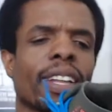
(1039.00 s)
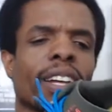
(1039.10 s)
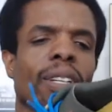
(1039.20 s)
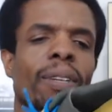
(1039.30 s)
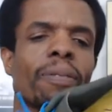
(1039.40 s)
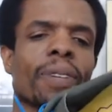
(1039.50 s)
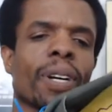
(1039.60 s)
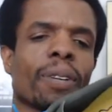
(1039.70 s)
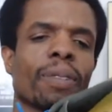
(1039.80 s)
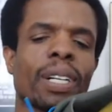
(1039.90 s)
held up
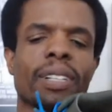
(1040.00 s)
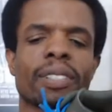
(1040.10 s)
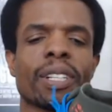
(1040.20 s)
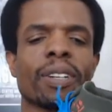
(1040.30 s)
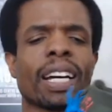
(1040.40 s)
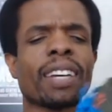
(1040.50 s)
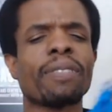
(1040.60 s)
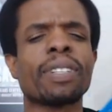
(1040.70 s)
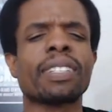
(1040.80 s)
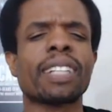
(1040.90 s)
very well. You know, I
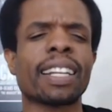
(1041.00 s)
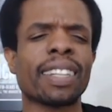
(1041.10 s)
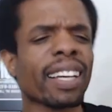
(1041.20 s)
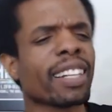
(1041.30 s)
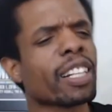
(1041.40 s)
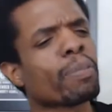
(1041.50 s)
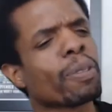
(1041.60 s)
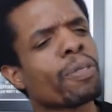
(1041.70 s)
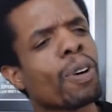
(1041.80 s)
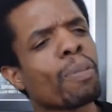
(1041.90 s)
even, I think I did a
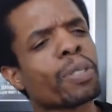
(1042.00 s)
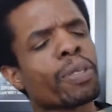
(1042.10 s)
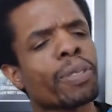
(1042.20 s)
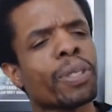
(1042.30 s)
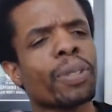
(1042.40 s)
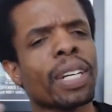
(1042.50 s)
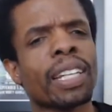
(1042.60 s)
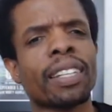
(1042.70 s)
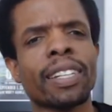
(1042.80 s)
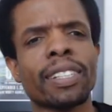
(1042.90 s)
performance review
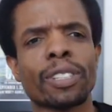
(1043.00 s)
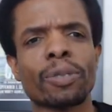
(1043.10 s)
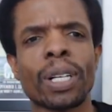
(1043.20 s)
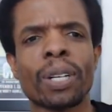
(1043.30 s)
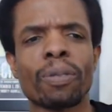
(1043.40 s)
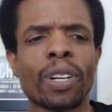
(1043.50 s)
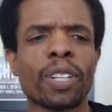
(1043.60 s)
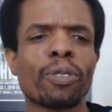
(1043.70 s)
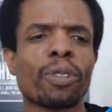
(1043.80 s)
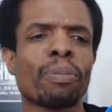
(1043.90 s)
in these as well, running
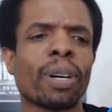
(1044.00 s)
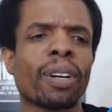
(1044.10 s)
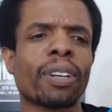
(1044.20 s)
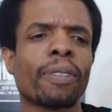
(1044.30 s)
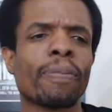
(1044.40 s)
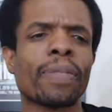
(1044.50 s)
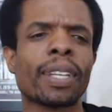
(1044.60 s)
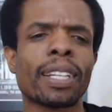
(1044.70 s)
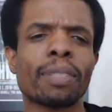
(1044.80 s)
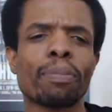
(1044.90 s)
through the park.
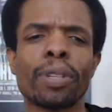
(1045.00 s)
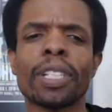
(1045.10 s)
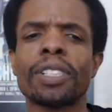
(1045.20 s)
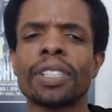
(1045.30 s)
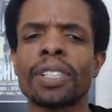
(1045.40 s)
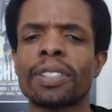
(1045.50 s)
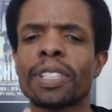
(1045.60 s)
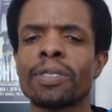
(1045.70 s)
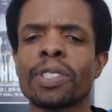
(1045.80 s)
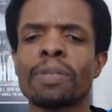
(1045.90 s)
I'm pretty sure
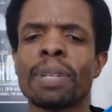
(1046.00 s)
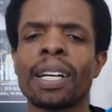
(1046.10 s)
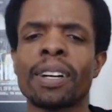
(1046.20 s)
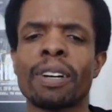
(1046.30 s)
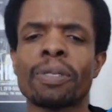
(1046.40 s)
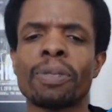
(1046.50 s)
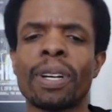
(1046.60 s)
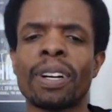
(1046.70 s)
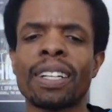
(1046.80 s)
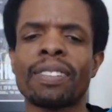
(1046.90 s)
this was the pair I was
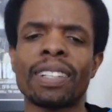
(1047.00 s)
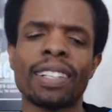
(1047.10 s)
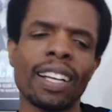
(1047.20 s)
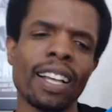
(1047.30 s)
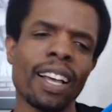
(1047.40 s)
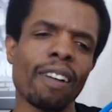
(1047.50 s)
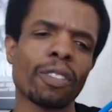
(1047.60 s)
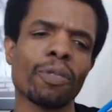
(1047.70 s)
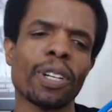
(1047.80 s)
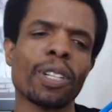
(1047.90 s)
wearing when I was
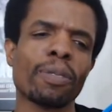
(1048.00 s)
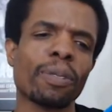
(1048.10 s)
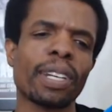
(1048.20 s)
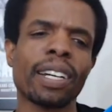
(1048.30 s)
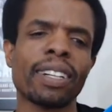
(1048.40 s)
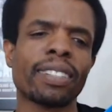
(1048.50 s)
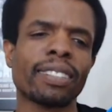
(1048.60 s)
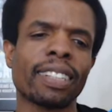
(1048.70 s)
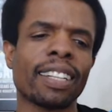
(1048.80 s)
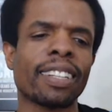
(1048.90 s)
running through there.
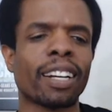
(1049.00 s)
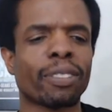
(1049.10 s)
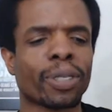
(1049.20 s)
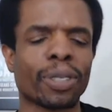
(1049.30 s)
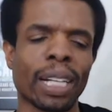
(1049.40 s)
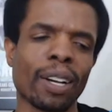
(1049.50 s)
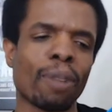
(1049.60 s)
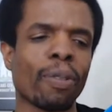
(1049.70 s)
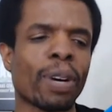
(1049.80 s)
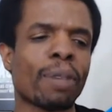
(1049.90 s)
And then I was like on
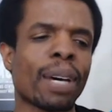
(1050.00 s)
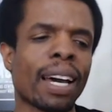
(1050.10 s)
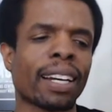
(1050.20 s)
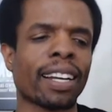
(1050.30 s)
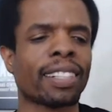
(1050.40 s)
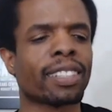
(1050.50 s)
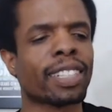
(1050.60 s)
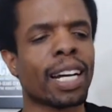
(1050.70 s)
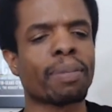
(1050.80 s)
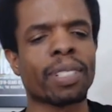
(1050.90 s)
my way back and I
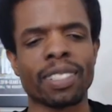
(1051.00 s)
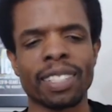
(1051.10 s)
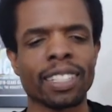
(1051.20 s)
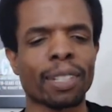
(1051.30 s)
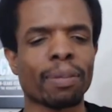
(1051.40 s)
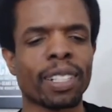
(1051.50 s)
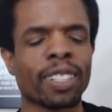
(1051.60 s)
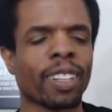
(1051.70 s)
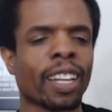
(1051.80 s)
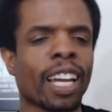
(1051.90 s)
stopped to say something
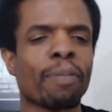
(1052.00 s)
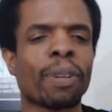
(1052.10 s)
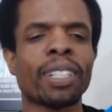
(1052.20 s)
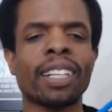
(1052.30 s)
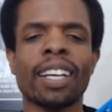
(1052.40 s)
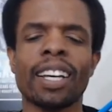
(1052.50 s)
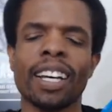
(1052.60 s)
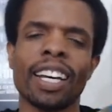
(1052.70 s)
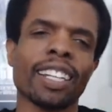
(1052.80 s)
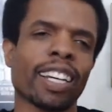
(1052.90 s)
into the camera.
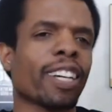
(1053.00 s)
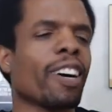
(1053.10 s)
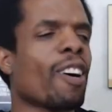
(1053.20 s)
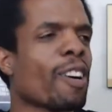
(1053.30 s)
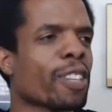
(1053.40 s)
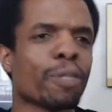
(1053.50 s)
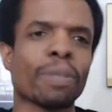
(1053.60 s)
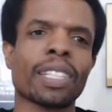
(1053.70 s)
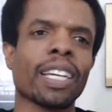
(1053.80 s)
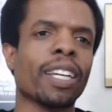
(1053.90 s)
And like all these
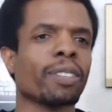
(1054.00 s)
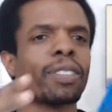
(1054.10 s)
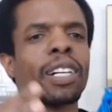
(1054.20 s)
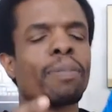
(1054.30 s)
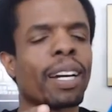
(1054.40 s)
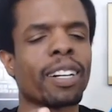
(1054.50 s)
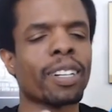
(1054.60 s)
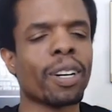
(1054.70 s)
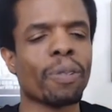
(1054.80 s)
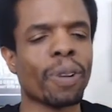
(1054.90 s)
mosquitoes come out of
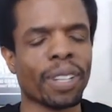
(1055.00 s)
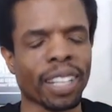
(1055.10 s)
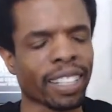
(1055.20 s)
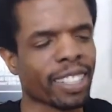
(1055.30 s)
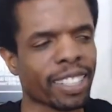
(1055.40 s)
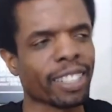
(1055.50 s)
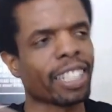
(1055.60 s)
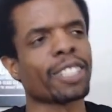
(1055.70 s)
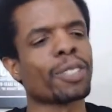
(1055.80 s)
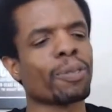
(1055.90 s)
nowhere and like they just
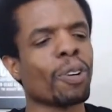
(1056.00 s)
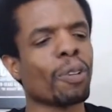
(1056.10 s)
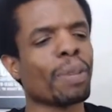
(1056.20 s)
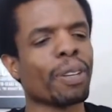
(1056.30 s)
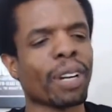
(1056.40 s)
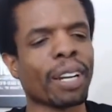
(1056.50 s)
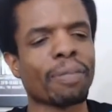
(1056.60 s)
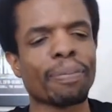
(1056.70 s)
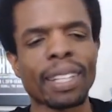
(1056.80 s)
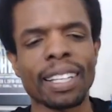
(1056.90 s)
like swarm me, right?
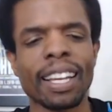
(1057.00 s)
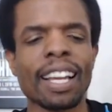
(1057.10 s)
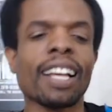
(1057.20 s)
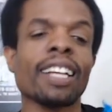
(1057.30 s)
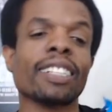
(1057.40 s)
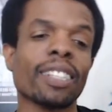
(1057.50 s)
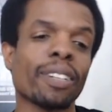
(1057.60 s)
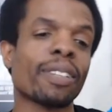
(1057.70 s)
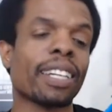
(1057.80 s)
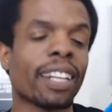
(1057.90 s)

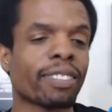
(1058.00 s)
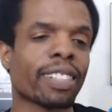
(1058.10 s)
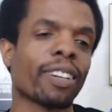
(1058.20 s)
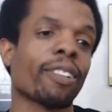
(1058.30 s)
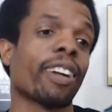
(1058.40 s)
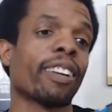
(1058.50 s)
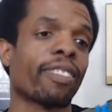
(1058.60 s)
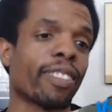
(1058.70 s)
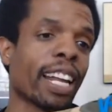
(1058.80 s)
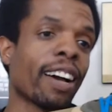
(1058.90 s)
So then I was like, oh, great
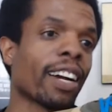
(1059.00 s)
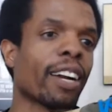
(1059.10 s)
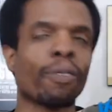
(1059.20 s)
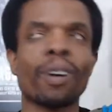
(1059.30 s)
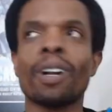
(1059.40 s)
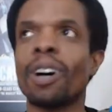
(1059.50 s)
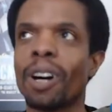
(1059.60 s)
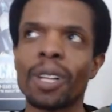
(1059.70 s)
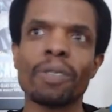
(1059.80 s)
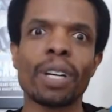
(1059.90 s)
now I got to run
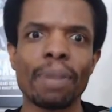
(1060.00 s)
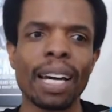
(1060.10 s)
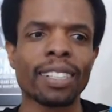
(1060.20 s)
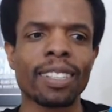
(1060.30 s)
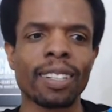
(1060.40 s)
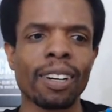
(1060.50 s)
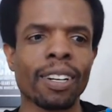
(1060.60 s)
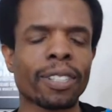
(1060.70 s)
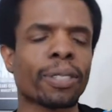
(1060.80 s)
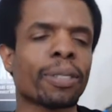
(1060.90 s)
all the way back to the
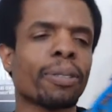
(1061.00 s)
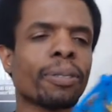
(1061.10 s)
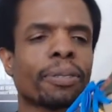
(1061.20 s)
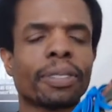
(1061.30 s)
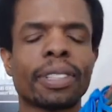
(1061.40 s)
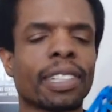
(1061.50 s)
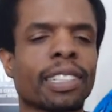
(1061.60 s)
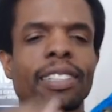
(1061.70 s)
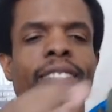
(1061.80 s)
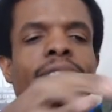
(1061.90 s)
car too.
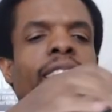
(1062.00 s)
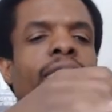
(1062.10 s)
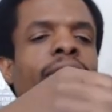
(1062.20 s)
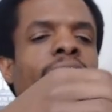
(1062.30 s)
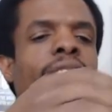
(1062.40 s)
Jesus Christ.